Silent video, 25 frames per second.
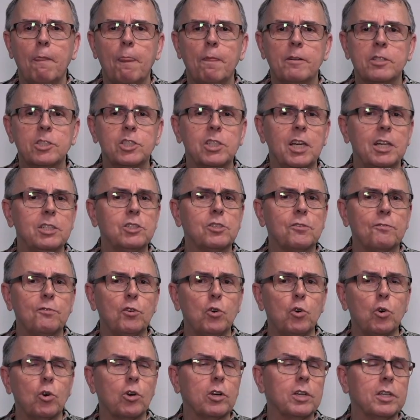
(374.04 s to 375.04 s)
stage
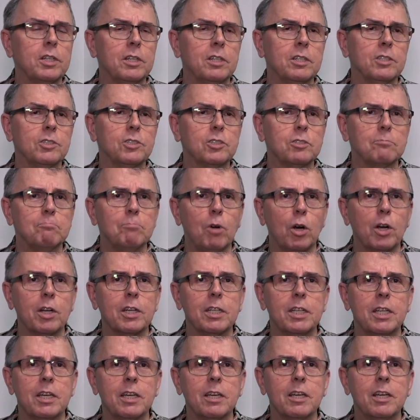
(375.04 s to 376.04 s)
4 is
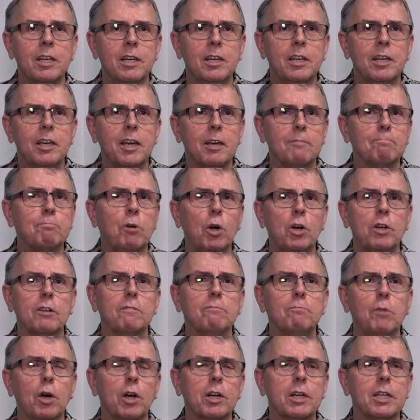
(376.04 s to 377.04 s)
marketing, and part
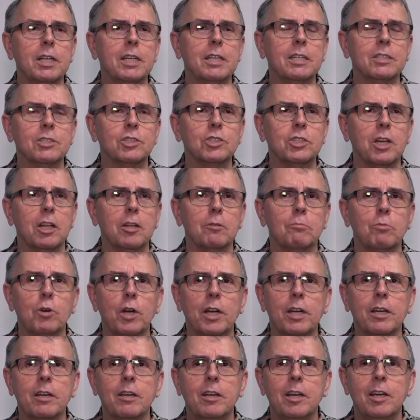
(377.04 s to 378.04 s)
of marketing is
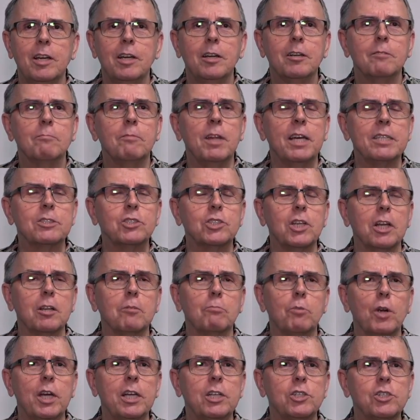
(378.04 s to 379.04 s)
celebrating. That
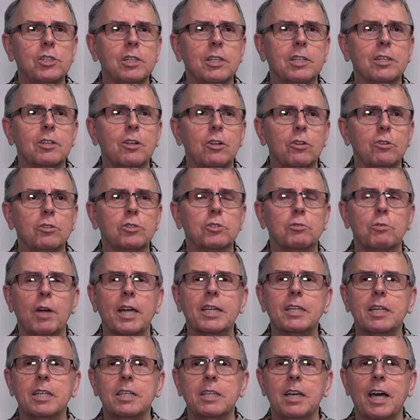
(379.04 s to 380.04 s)
celebration includes
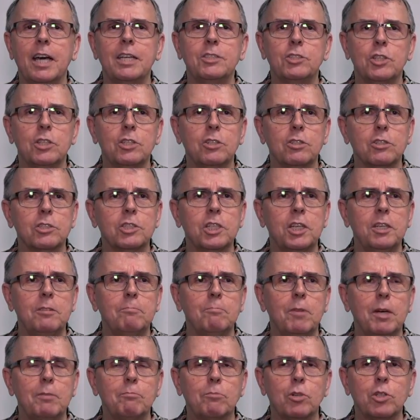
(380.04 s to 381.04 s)
recognizing your team
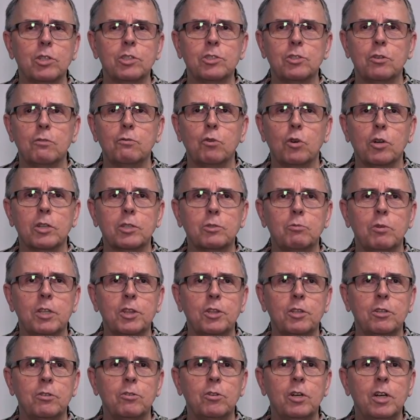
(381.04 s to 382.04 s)
members who've worked with
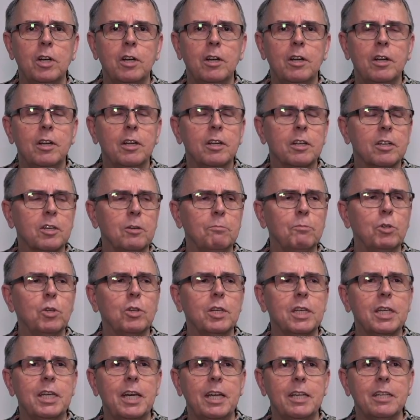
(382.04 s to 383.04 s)
you,
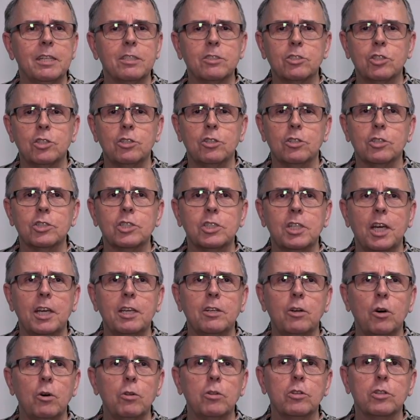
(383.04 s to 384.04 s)
communicating to your
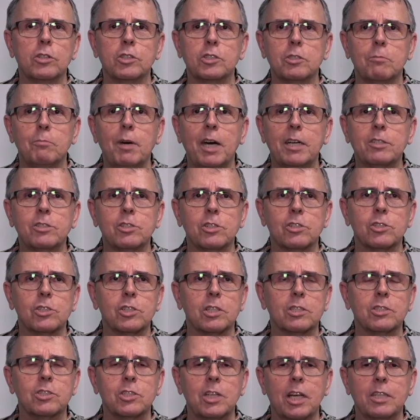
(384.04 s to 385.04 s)
stakeholders about your
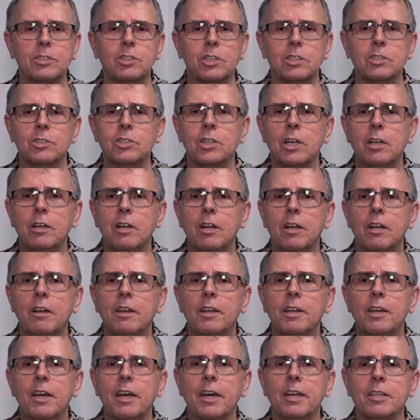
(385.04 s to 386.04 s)
successes,
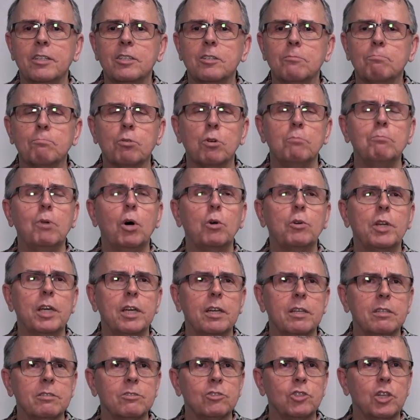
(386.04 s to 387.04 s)
and
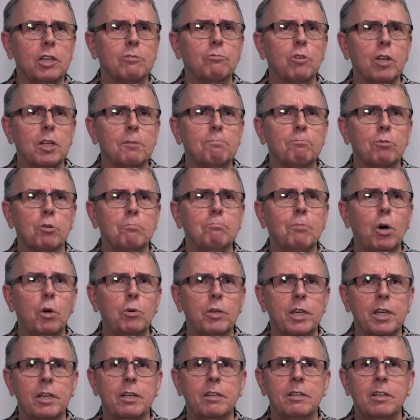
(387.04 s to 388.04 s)
generally
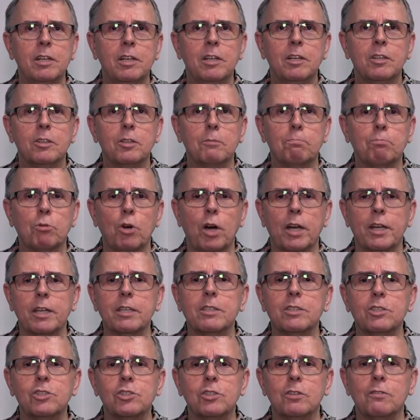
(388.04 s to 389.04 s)
promoting the
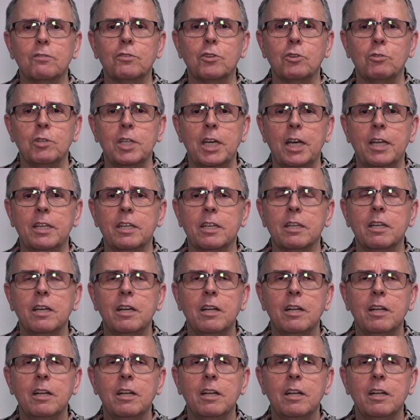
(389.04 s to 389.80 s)
product that you've created.